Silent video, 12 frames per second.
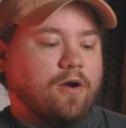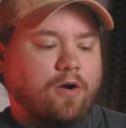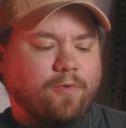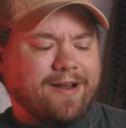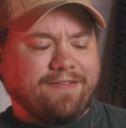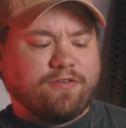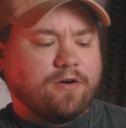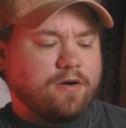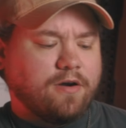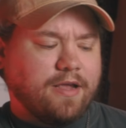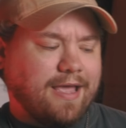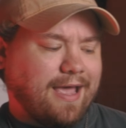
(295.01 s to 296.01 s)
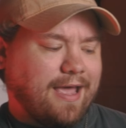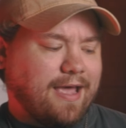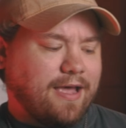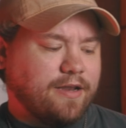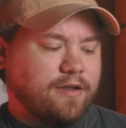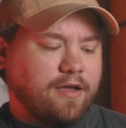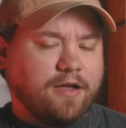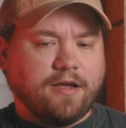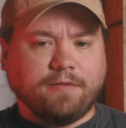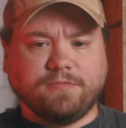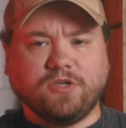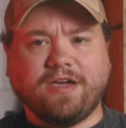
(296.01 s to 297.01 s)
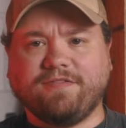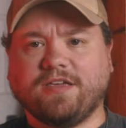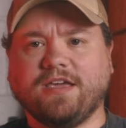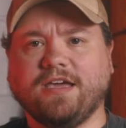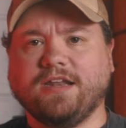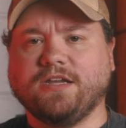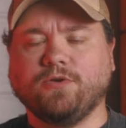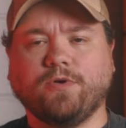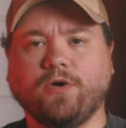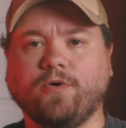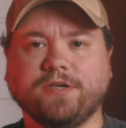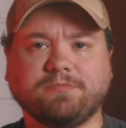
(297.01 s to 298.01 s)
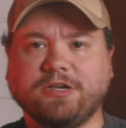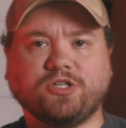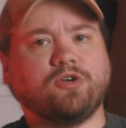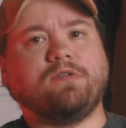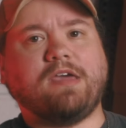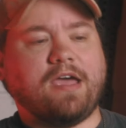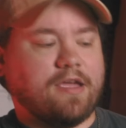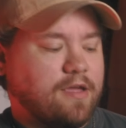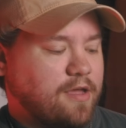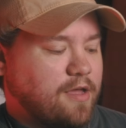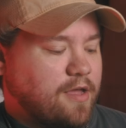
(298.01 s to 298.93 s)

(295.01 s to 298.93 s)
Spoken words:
or whatever, and you have a kid and you want to always make sure that